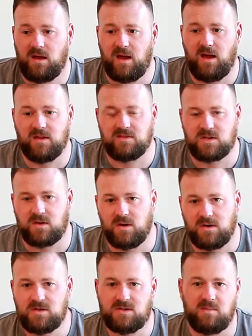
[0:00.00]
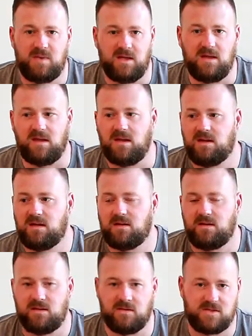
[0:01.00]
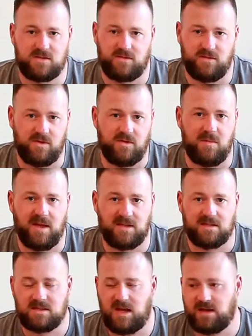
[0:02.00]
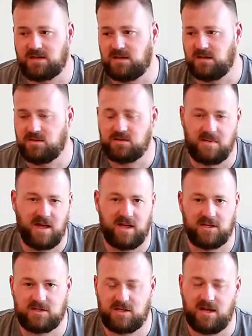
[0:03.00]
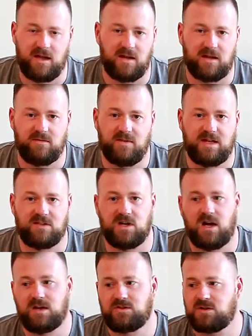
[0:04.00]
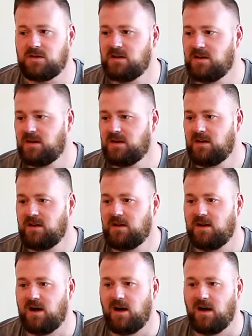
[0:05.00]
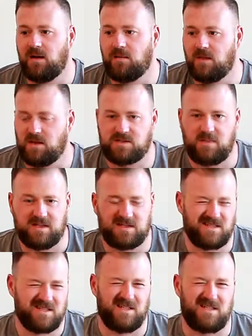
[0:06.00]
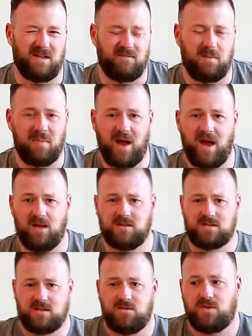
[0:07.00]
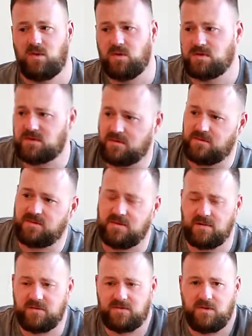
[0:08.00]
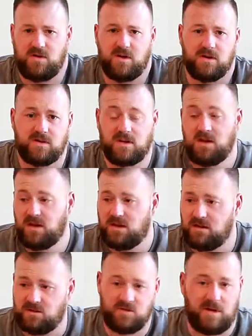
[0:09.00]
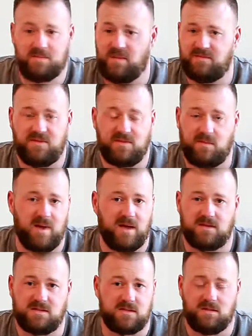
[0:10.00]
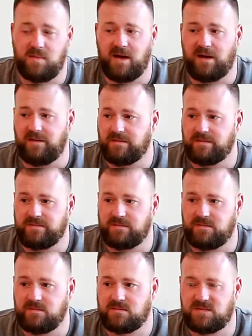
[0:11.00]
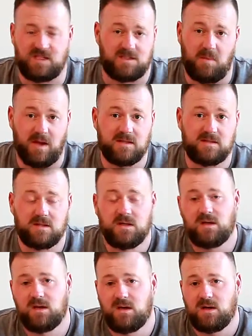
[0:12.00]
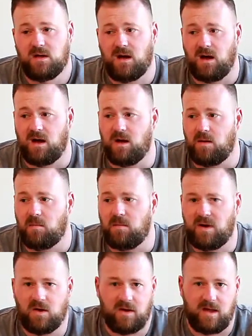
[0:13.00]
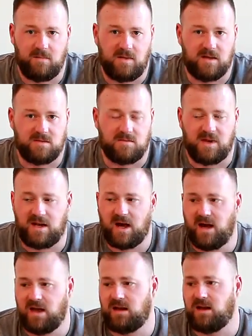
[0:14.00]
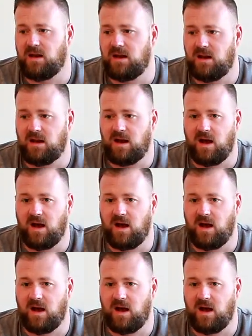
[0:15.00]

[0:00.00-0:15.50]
And so I used to be, and this is for you, Megan Saxey, used to be hashtag Fat Josh. Lost about 60, 70 pounds over the course of a few years. I dropped about 50 pounds in about 6 months. But it all came down to my diet and